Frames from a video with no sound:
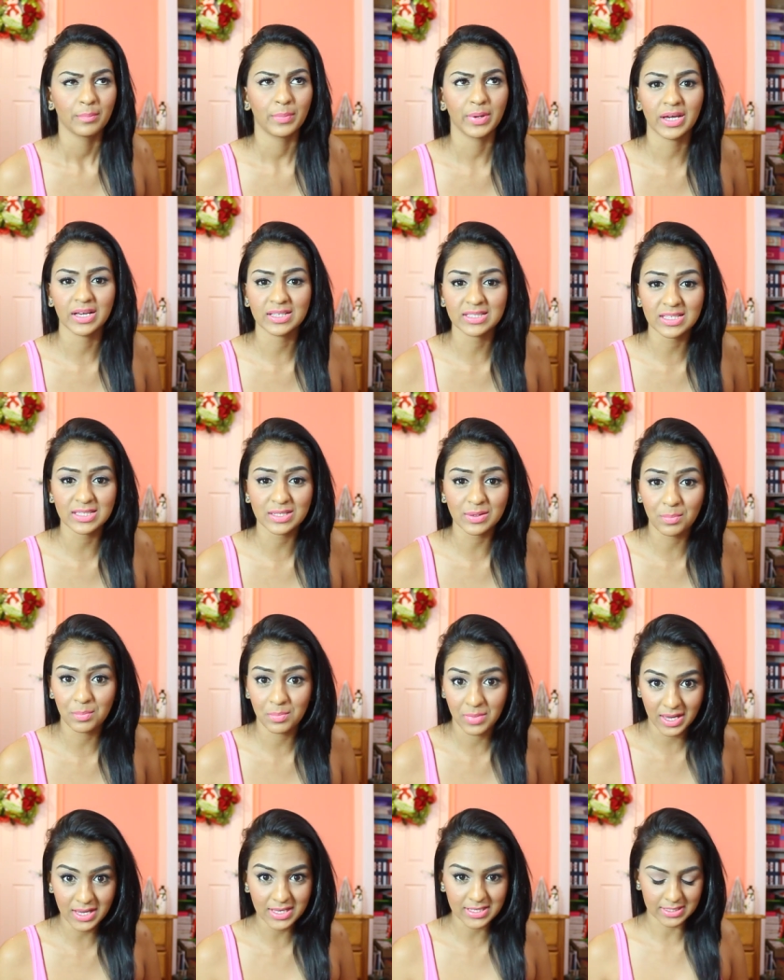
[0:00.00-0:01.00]
because it's
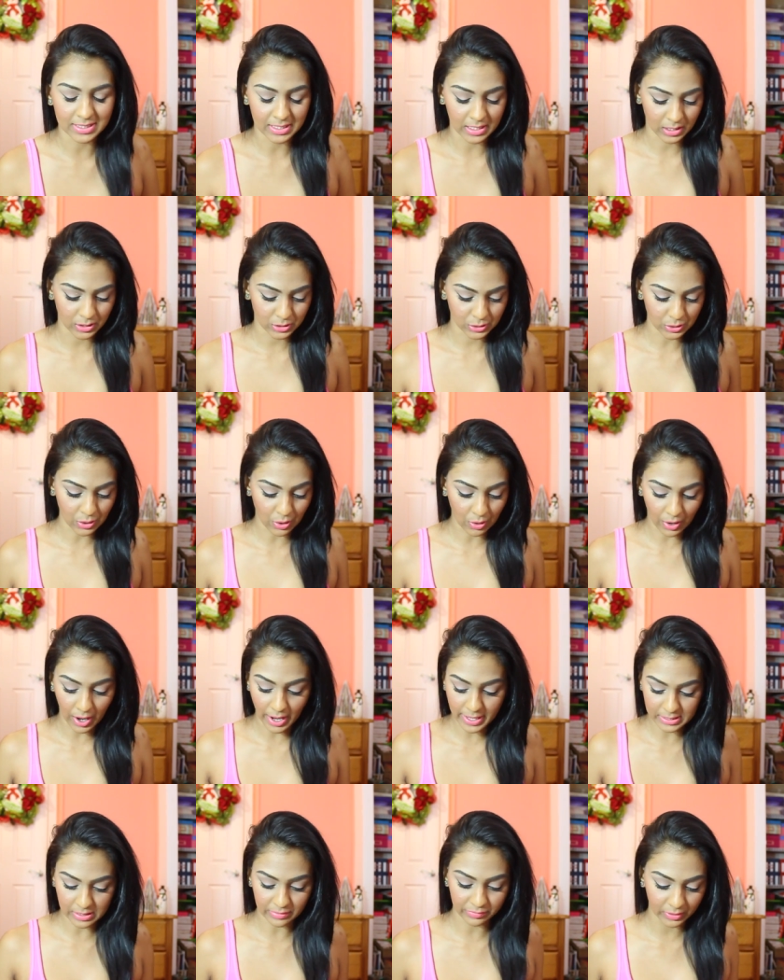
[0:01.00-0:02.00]
amazing. So
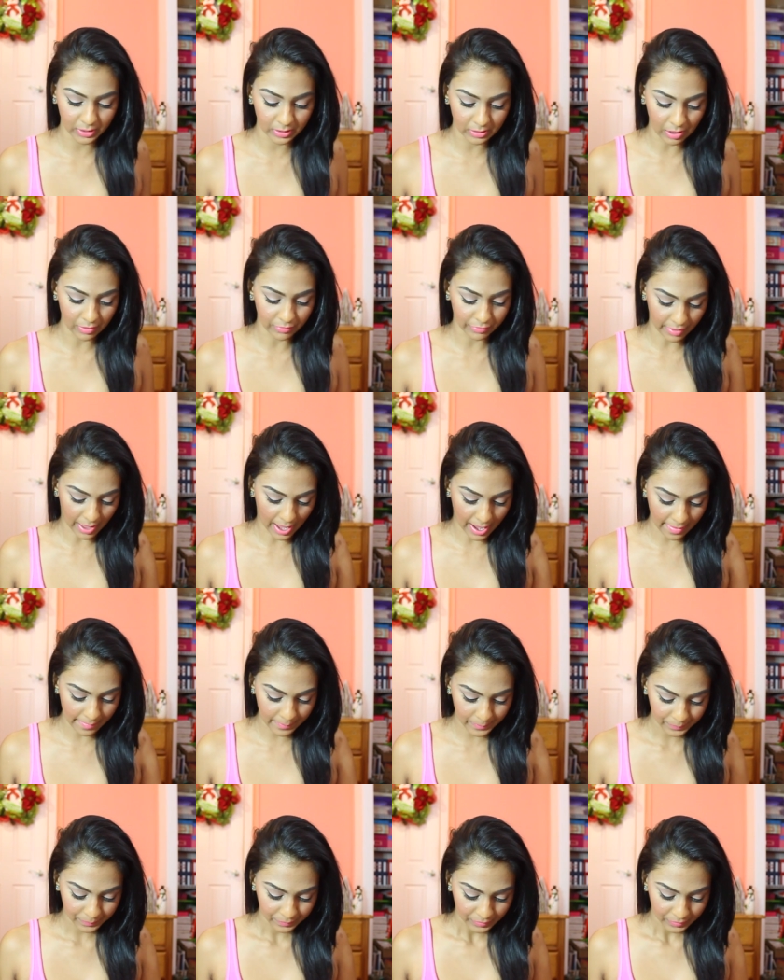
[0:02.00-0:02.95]
I definitely love that.